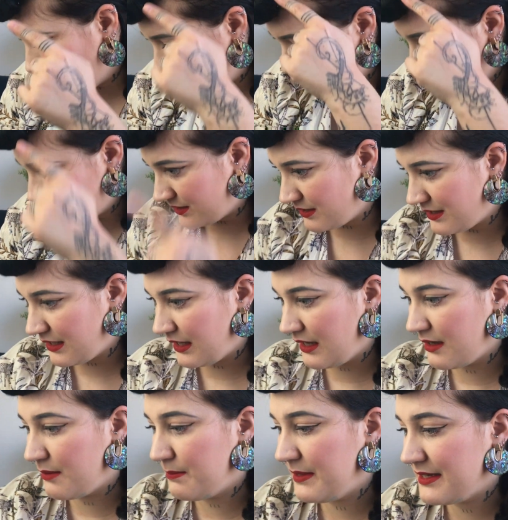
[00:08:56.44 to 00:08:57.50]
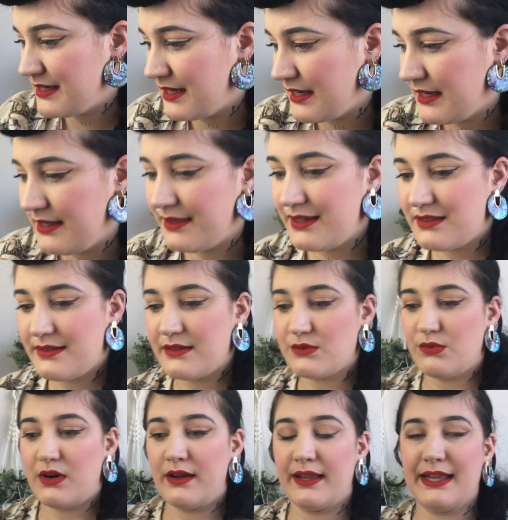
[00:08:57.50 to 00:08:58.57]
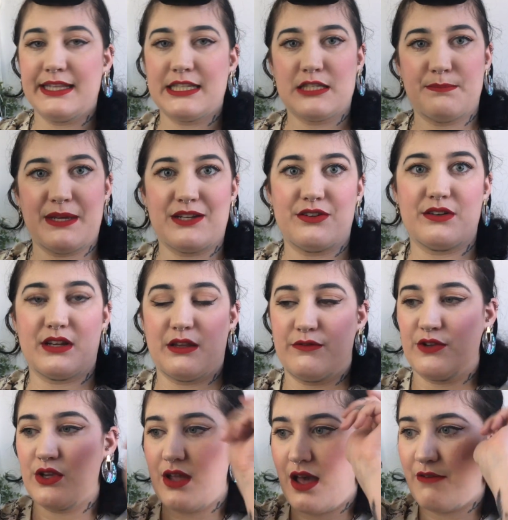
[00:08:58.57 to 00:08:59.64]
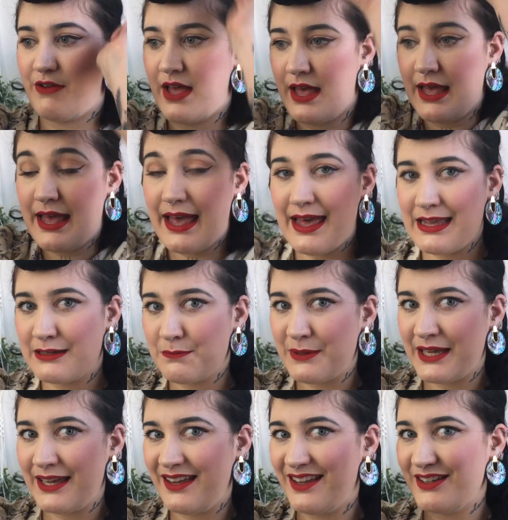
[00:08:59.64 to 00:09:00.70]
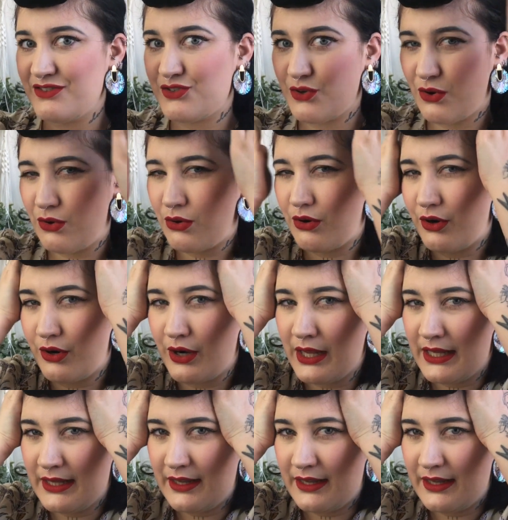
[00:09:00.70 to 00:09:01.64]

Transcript: know, see a bit here. This is why it's better if you have headbands or,